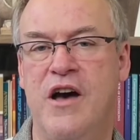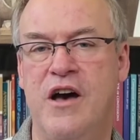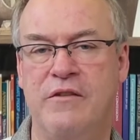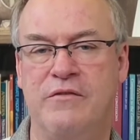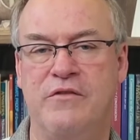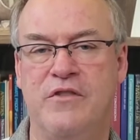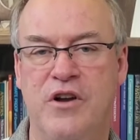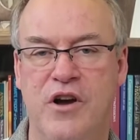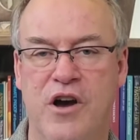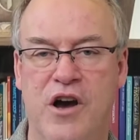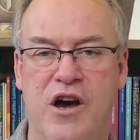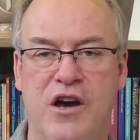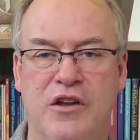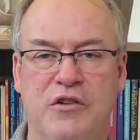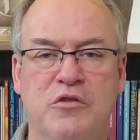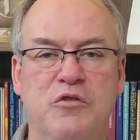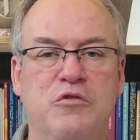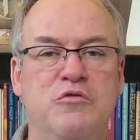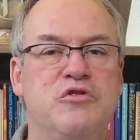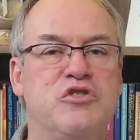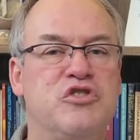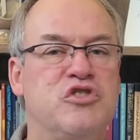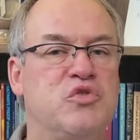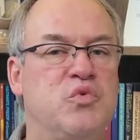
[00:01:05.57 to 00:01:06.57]
of God
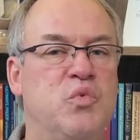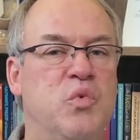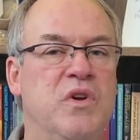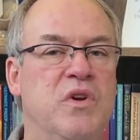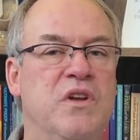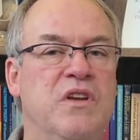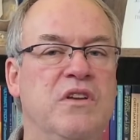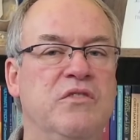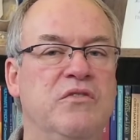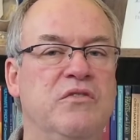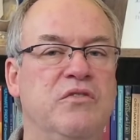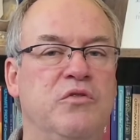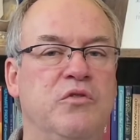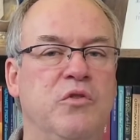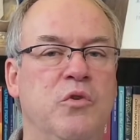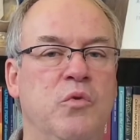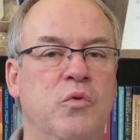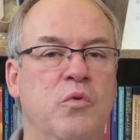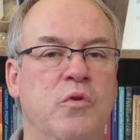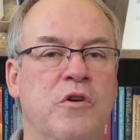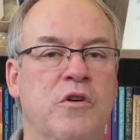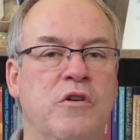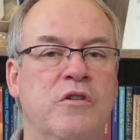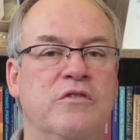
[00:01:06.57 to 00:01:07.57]
who swings
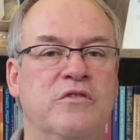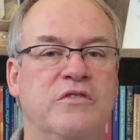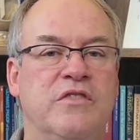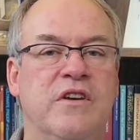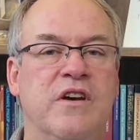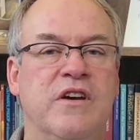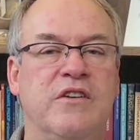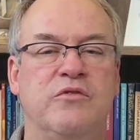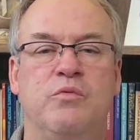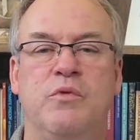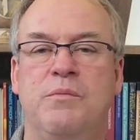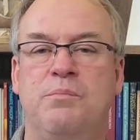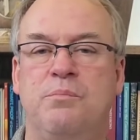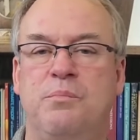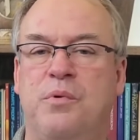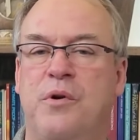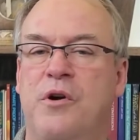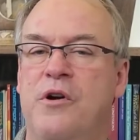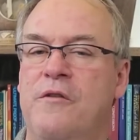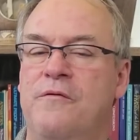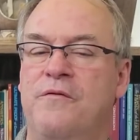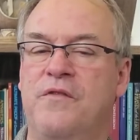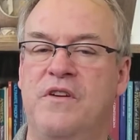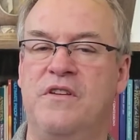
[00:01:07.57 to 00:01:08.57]
towards us with
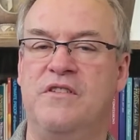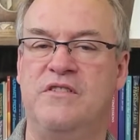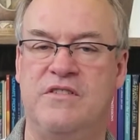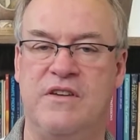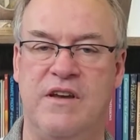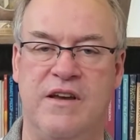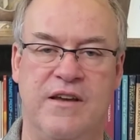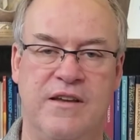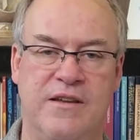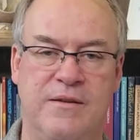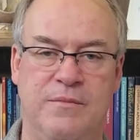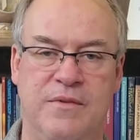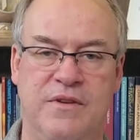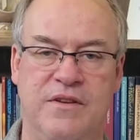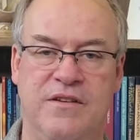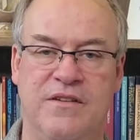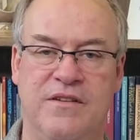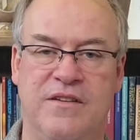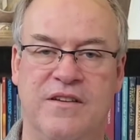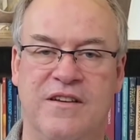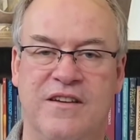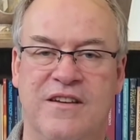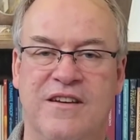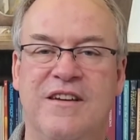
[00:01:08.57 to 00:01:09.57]
perfect
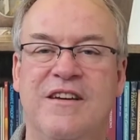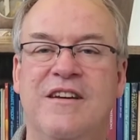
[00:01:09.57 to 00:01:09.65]
timing